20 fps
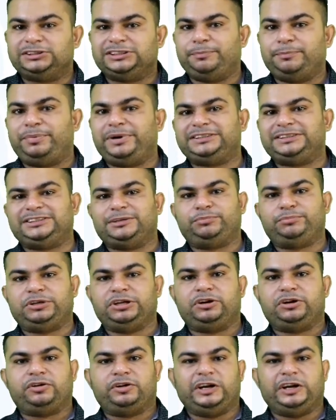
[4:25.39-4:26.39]
separate
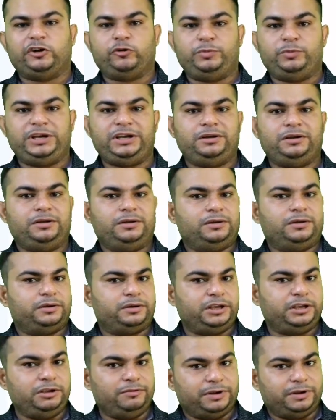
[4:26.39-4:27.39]
chapter have
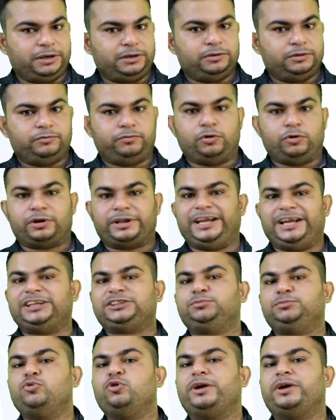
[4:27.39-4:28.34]
been given for cash